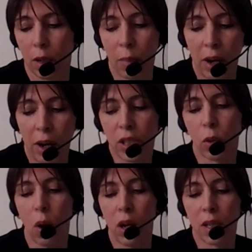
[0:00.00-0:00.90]
marriage
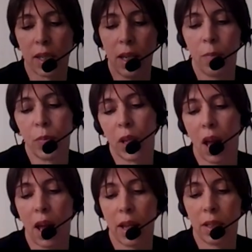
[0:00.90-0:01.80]
equality
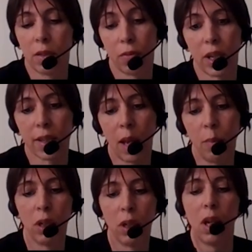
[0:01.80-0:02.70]
and, for
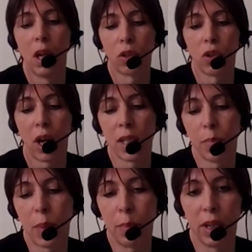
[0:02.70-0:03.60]
example, trans
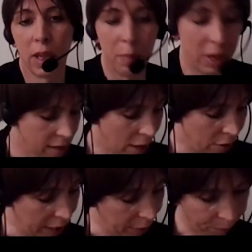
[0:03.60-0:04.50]
people in the military.